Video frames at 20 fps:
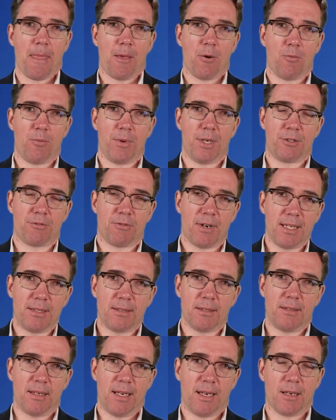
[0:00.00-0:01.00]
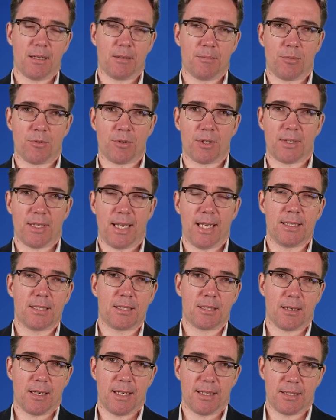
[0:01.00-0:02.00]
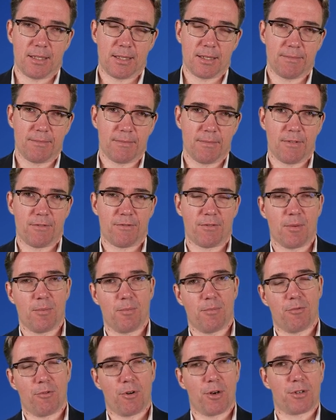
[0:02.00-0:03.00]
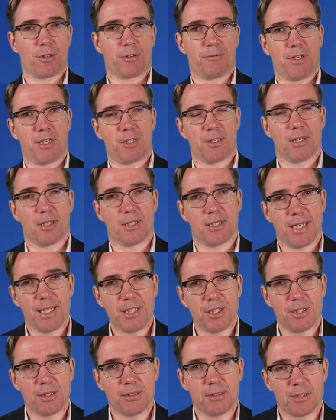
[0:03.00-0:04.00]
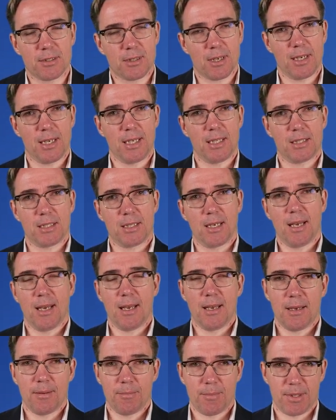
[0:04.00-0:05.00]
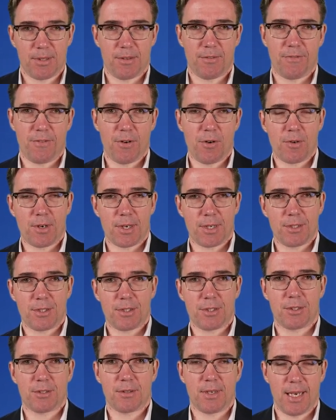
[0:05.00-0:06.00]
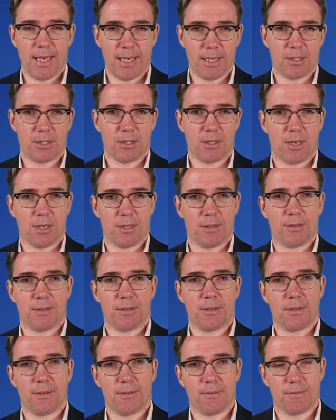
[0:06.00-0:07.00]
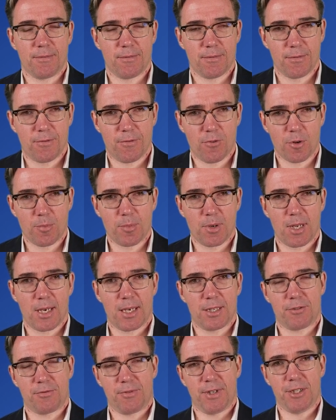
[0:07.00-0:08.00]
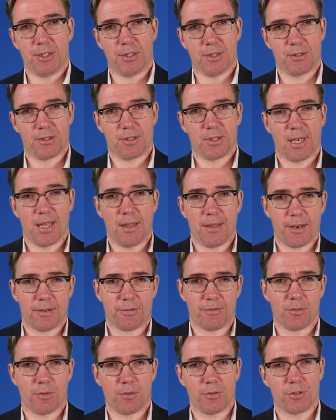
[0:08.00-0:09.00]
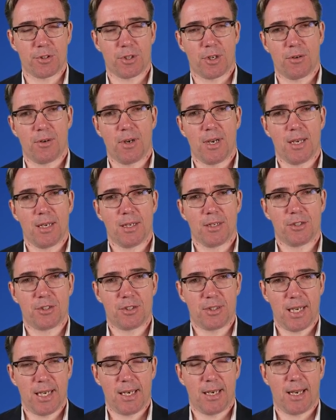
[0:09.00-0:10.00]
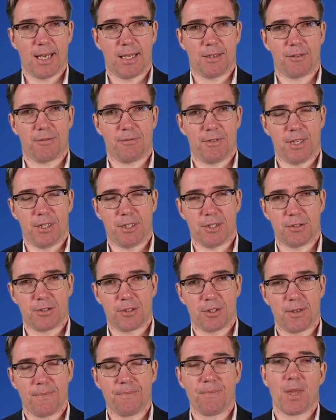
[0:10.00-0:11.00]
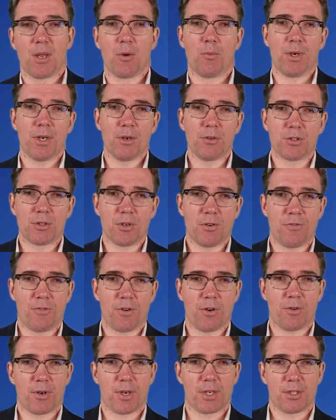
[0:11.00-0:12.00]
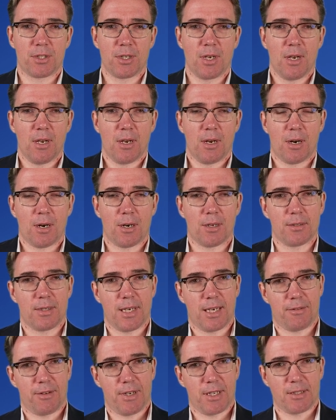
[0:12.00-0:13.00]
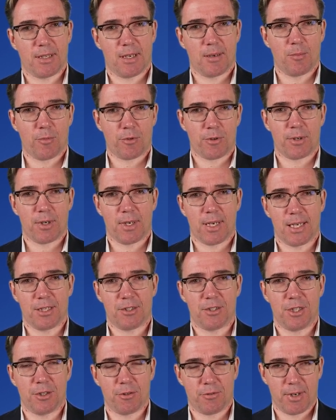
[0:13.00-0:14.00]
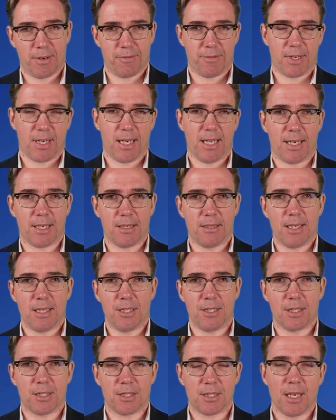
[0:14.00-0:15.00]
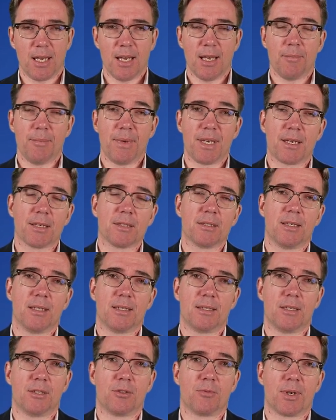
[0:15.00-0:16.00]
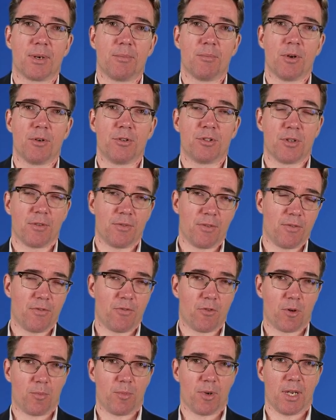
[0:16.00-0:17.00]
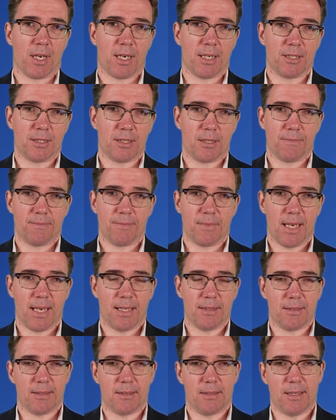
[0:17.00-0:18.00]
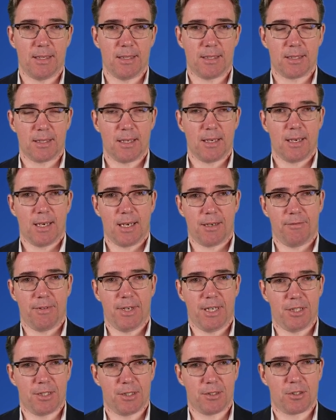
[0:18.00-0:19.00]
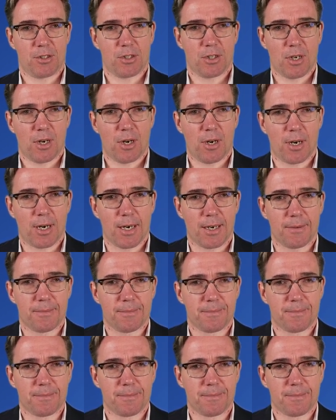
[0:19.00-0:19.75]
We try to take on board insights from broader regionalization studies, but the focus is on formalized regions and therefore also state-led regions. We also focus on areas that are more or less geographically contiguous because this is where most of the formalized entities and regions are.